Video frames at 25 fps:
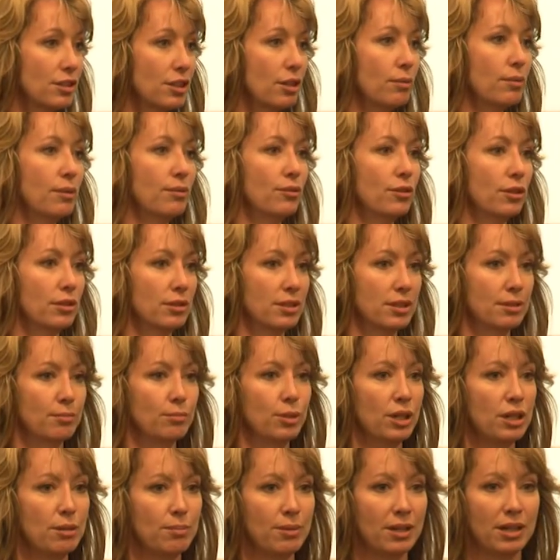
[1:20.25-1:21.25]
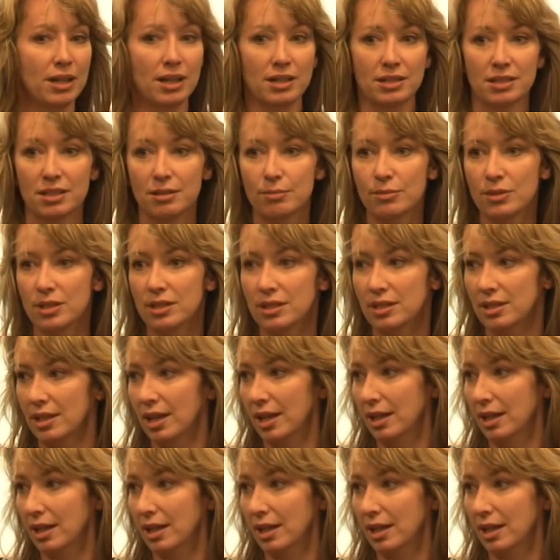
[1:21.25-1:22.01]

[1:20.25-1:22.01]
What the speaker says: So we've got some pretty big customers